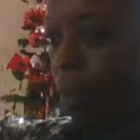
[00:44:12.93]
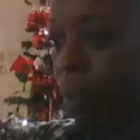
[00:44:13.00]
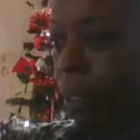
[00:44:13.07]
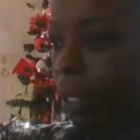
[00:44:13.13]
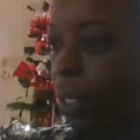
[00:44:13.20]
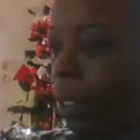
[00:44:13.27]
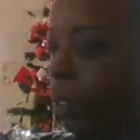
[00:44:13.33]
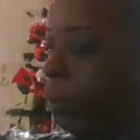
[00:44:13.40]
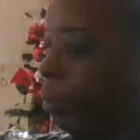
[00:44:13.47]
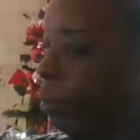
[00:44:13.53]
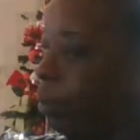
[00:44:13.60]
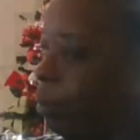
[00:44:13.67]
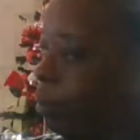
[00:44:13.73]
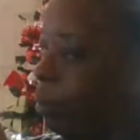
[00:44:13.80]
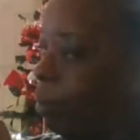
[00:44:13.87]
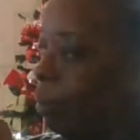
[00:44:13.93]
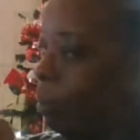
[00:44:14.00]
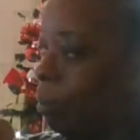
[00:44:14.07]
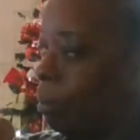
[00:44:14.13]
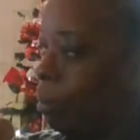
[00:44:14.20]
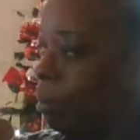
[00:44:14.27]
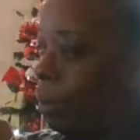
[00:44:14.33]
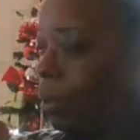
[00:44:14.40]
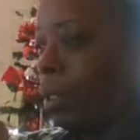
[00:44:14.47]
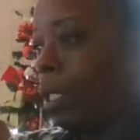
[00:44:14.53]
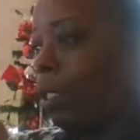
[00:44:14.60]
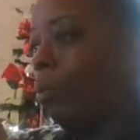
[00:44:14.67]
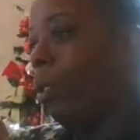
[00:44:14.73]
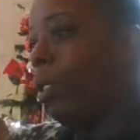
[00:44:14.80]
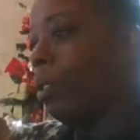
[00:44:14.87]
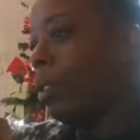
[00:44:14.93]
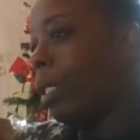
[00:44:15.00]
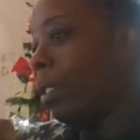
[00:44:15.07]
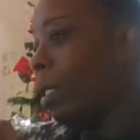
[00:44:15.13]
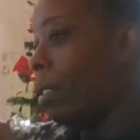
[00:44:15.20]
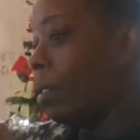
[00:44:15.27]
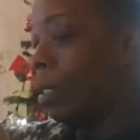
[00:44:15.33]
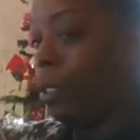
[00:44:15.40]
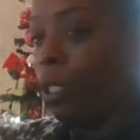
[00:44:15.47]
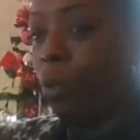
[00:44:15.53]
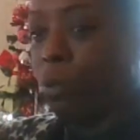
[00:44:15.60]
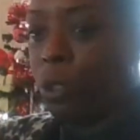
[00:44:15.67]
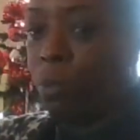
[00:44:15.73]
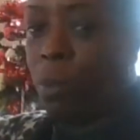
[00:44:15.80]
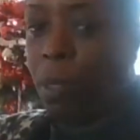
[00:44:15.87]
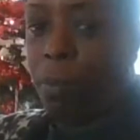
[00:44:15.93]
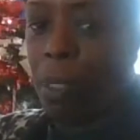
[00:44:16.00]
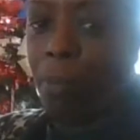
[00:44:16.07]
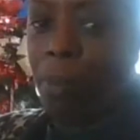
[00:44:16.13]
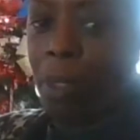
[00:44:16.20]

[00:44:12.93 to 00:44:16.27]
coming down. She said, you want anything? I said, nope. She baked me